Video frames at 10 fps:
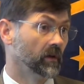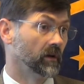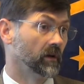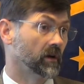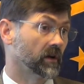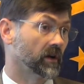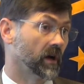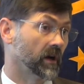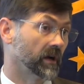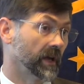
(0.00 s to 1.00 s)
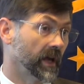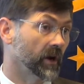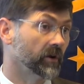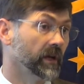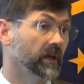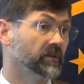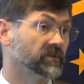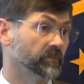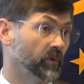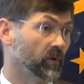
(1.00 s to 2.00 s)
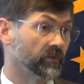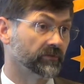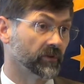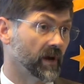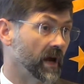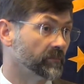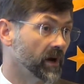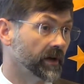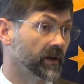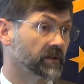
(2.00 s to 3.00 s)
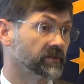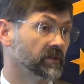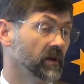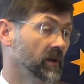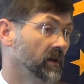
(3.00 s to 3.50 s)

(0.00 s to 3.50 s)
uh, are carrying support for iProducts,